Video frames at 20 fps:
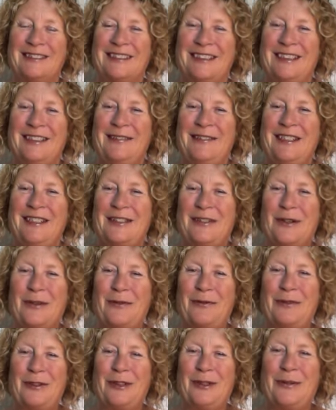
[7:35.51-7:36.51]
And if it's not
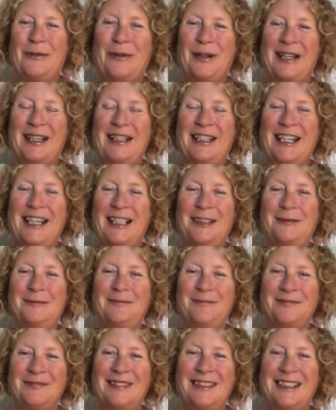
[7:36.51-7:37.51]
for you right now,
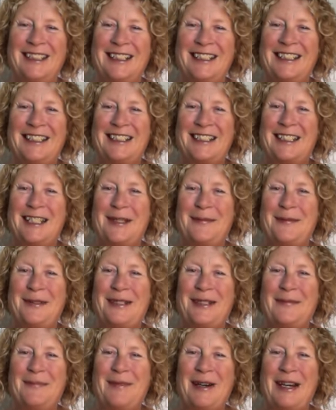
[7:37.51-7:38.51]
just keep it
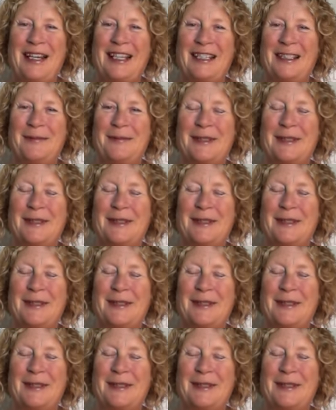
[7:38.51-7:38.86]
in mind,